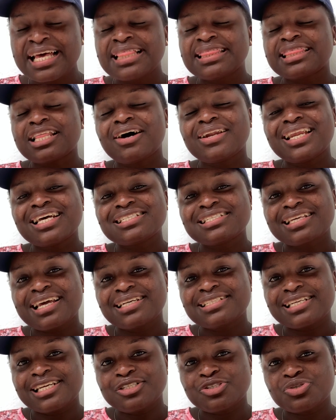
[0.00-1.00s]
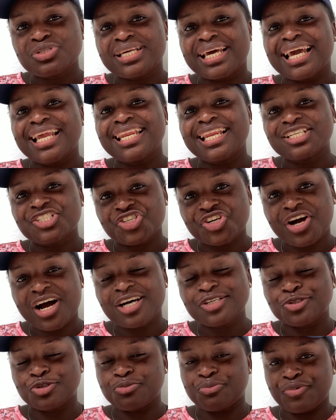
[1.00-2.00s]
now let's get into the
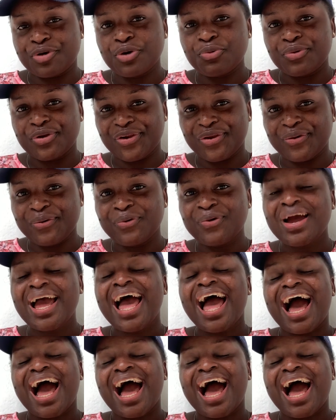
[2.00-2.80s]
electricals to bring with you